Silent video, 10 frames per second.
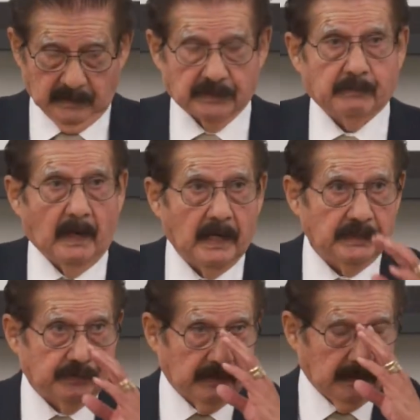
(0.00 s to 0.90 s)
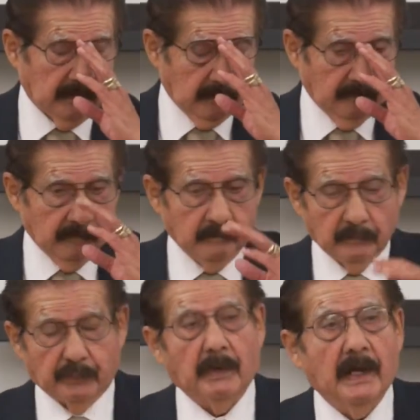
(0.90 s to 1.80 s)
is sponsoring
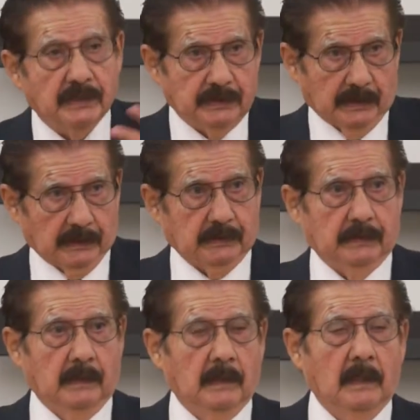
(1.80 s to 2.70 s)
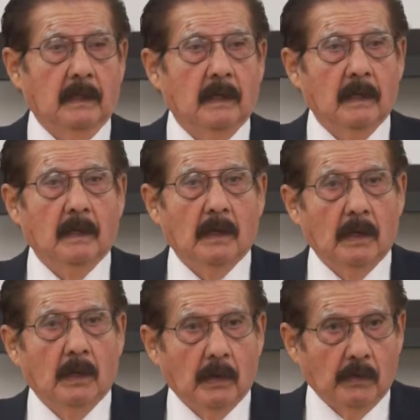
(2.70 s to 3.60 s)
projects
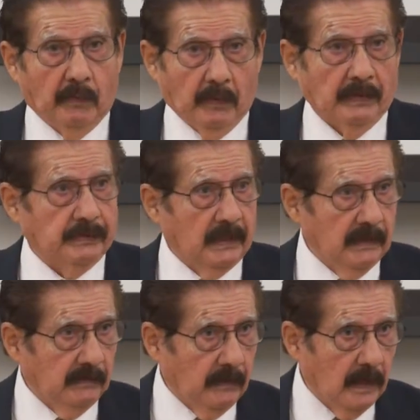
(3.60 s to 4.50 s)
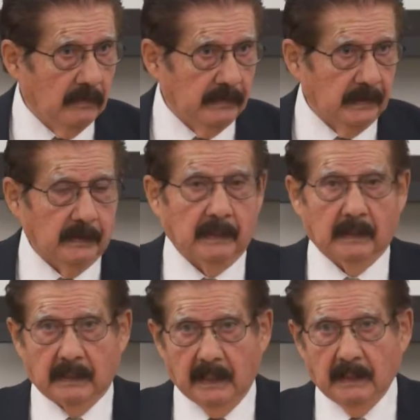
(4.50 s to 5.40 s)
for us to get involved
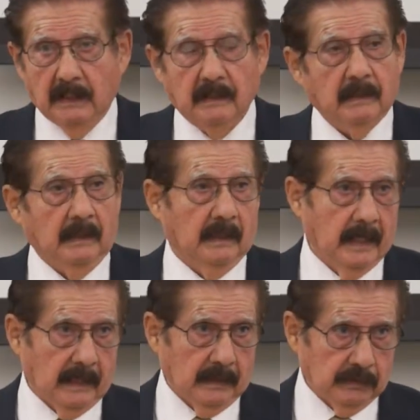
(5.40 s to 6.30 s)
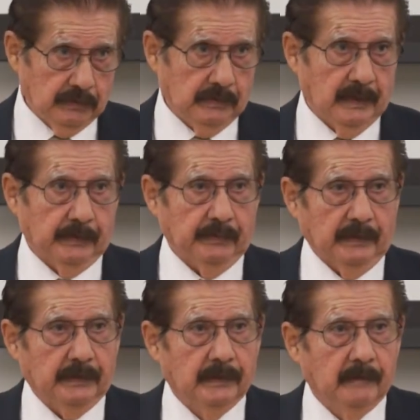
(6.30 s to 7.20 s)
in Kenya and Ghana, 2
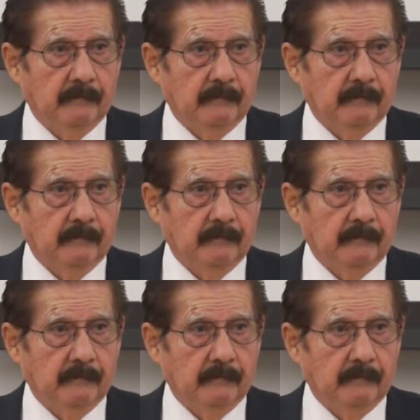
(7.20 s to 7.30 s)
countries.